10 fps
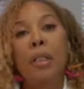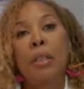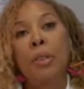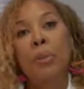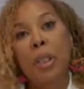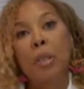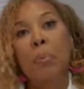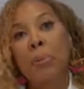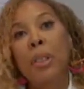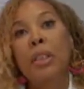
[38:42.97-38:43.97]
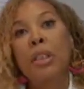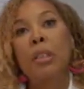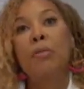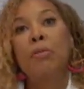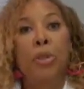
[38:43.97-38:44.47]
doing an
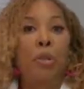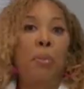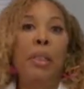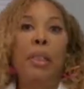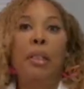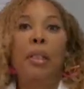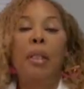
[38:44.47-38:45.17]
apprenticeship for no money.